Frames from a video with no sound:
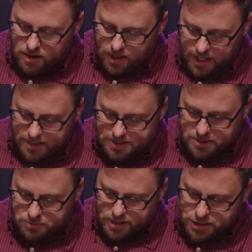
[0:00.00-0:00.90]
And this
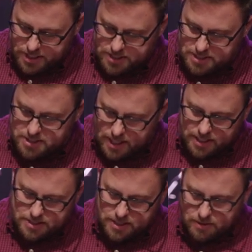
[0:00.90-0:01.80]
is what Jesus
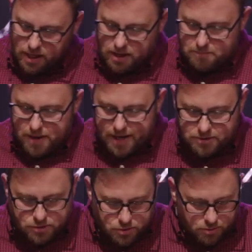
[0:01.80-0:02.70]
says in, in
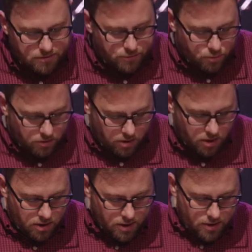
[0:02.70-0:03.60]
Matthew
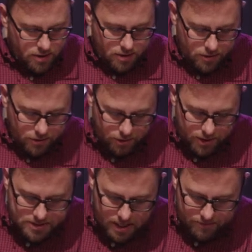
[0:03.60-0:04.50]
24,
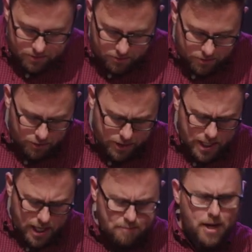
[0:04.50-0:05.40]
37 through
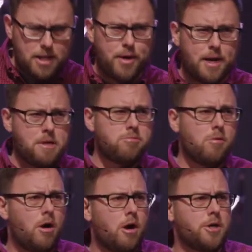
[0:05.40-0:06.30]
39. By the way, people
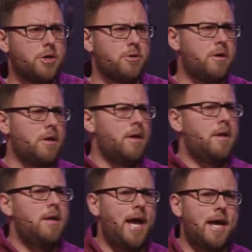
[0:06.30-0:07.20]
will argue,
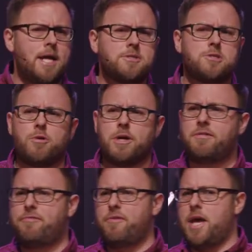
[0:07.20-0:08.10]
hey, that story's
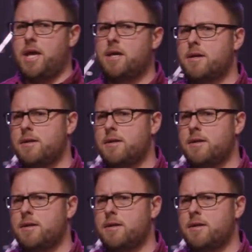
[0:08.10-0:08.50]
fake.